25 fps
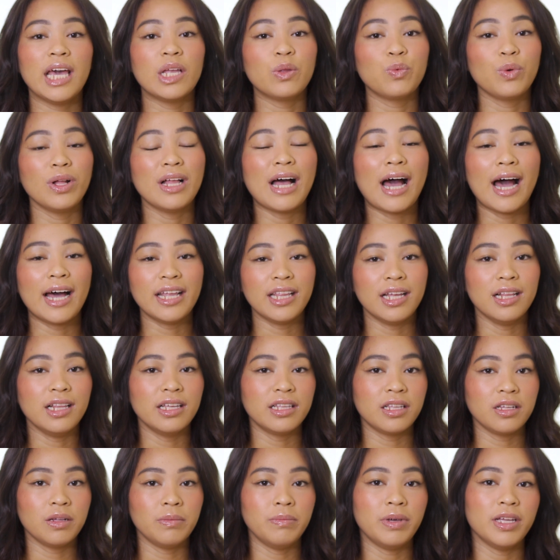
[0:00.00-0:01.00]
it will add a
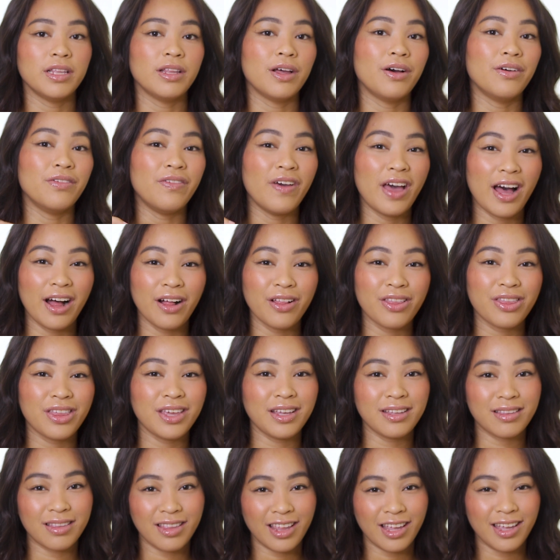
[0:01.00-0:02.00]
little bit of
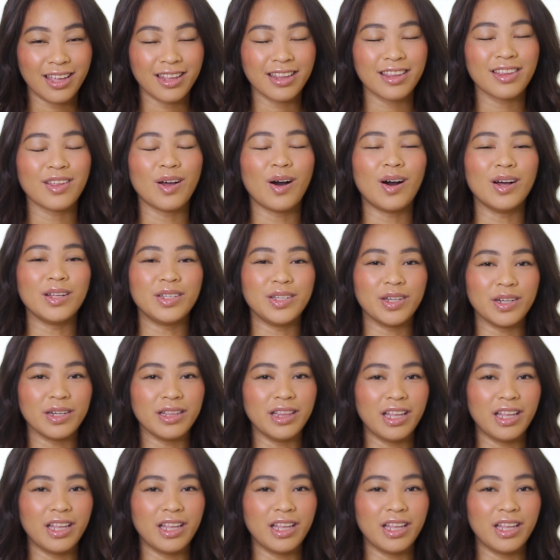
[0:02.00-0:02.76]
healthy tint on your